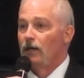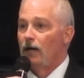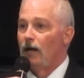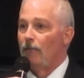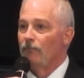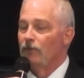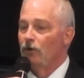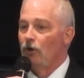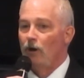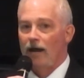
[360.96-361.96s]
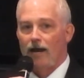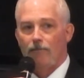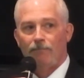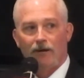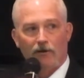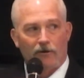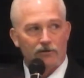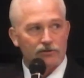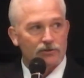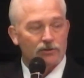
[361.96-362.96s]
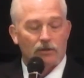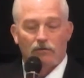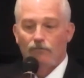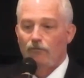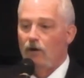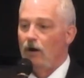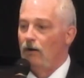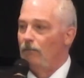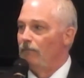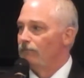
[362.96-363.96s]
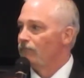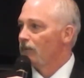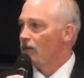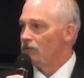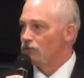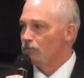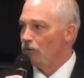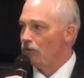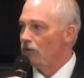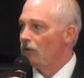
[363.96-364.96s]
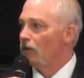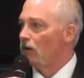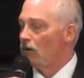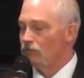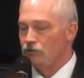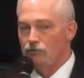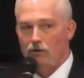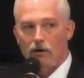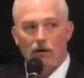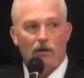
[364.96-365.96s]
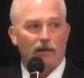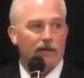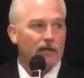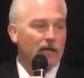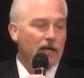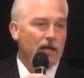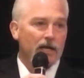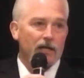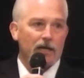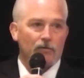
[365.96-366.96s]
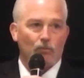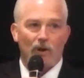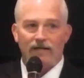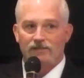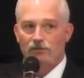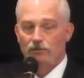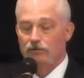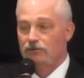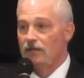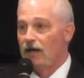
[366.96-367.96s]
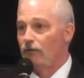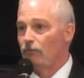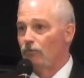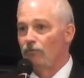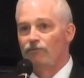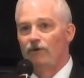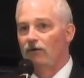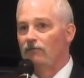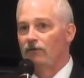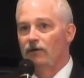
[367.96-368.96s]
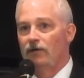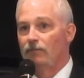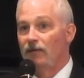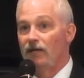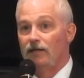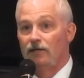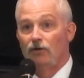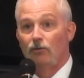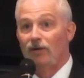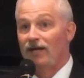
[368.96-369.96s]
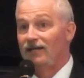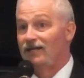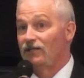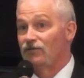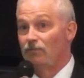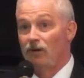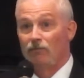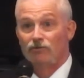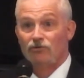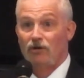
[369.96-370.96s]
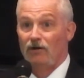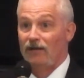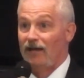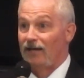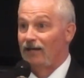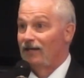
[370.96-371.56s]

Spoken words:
I had parents from Emmitsburg and Armstrong and wrestlers that were very, very committed. We had kids from Armstrong that